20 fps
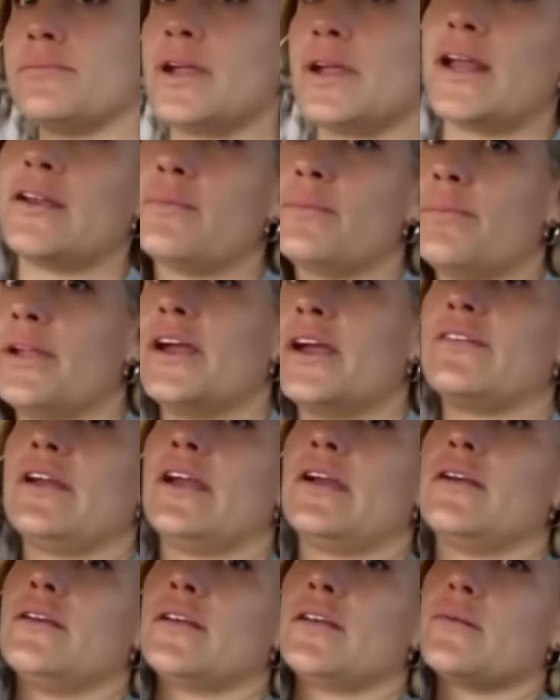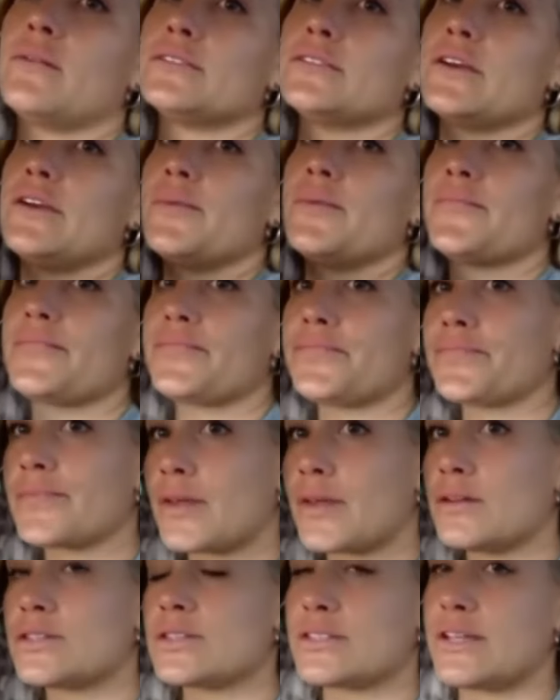Put your head, put your head right here. Come closer.
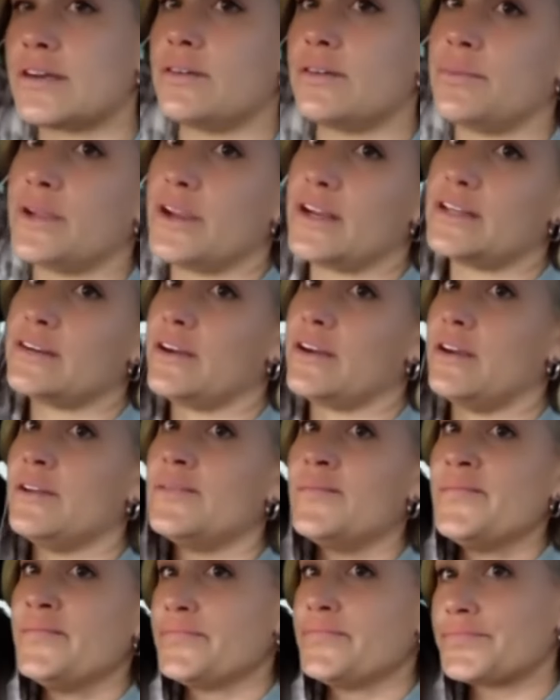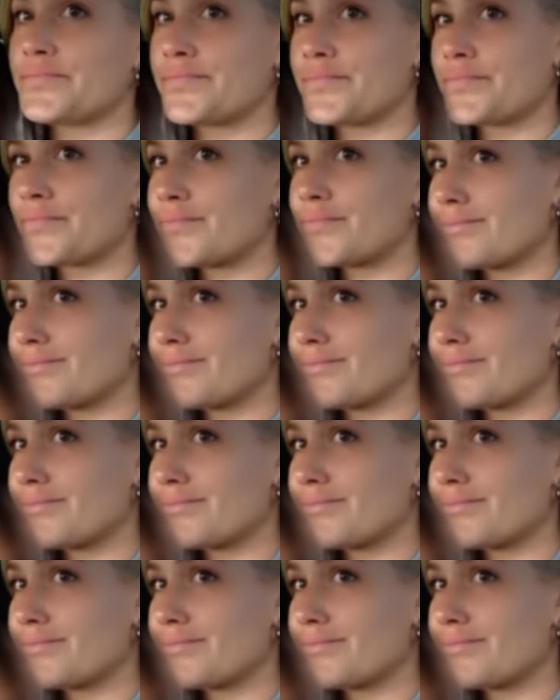Close closer, down, put your head down here.